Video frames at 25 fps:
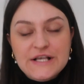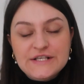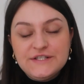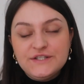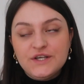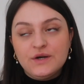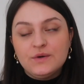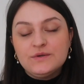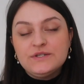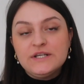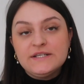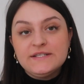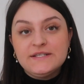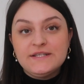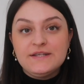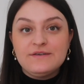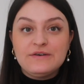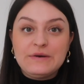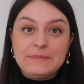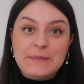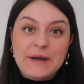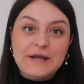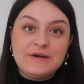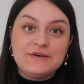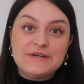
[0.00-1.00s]
So just a little
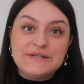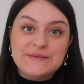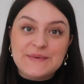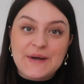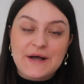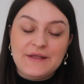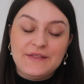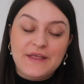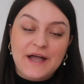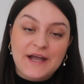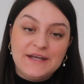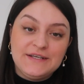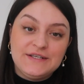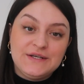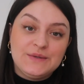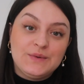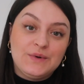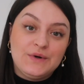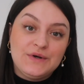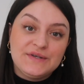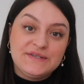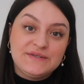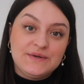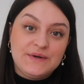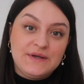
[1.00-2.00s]
reminder as well that I do
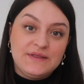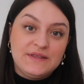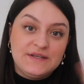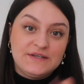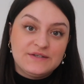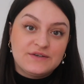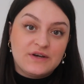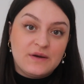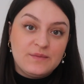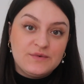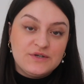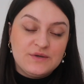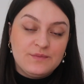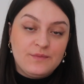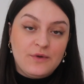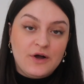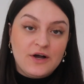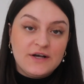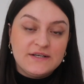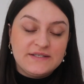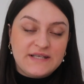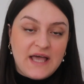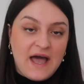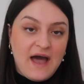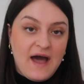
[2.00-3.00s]
also in the description
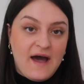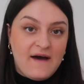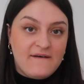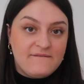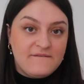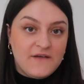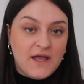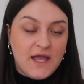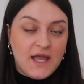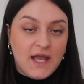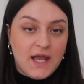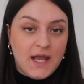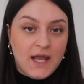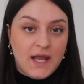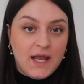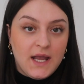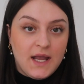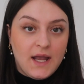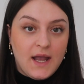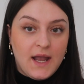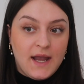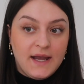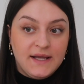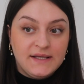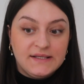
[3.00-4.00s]
box have
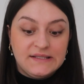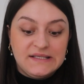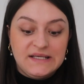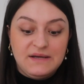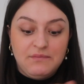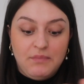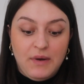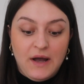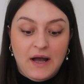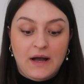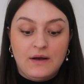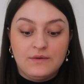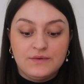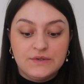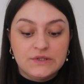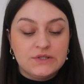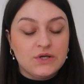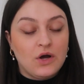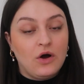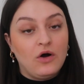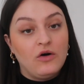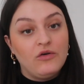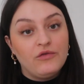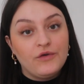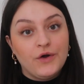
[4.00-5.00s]
a £80
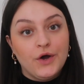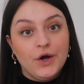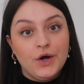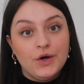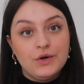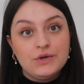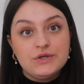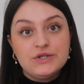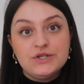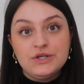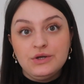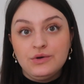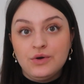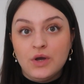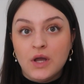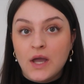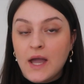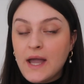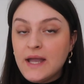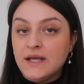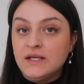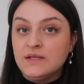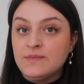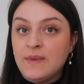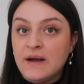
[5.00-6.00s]
off code, so you can get
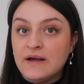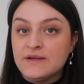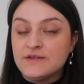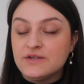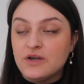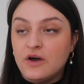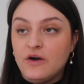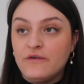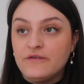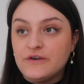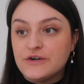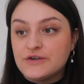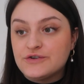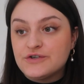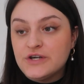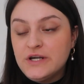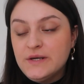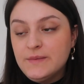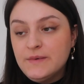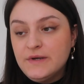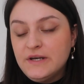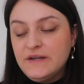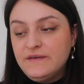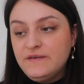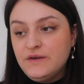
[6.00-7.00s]
£80 off your
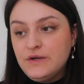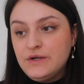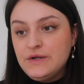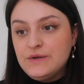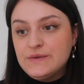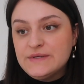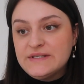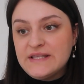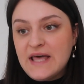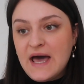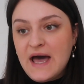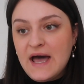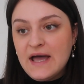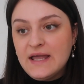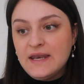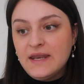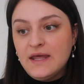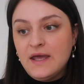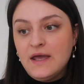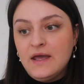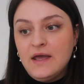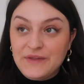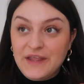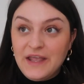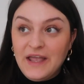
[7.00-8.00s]
treatment if you use that.
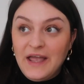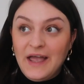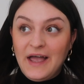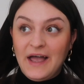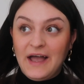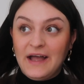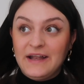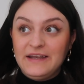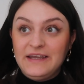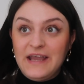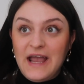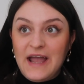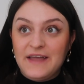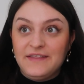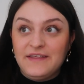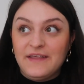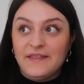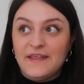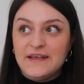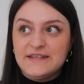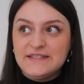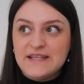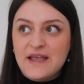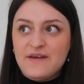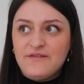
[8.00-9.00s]
And yeah, I think
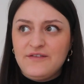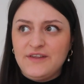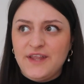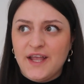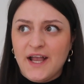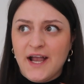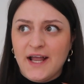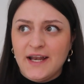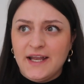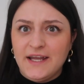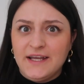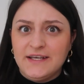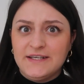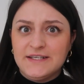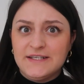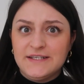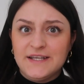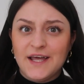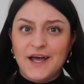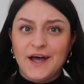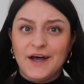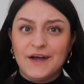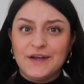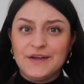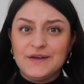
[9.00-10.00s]
that's everything I need to
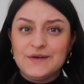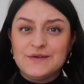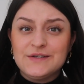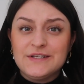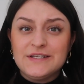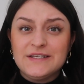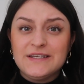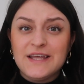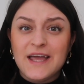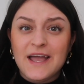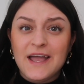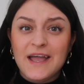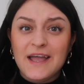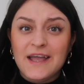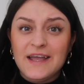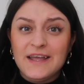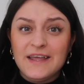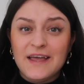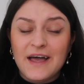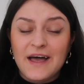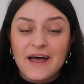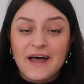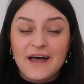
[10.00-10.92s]
tell you today.